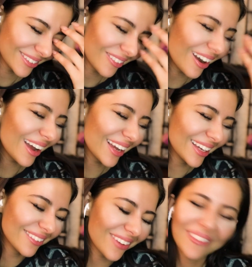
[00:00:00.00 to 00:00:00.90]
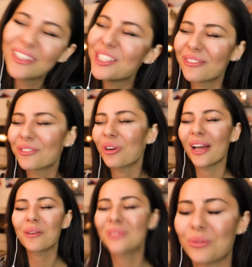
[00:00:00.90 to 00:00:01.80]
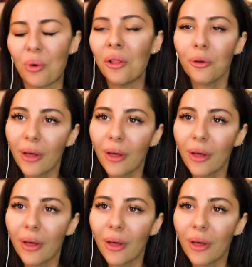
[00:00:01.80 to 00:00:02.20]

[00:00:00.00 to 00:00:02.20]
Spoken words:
Why? Why would you even try to swallow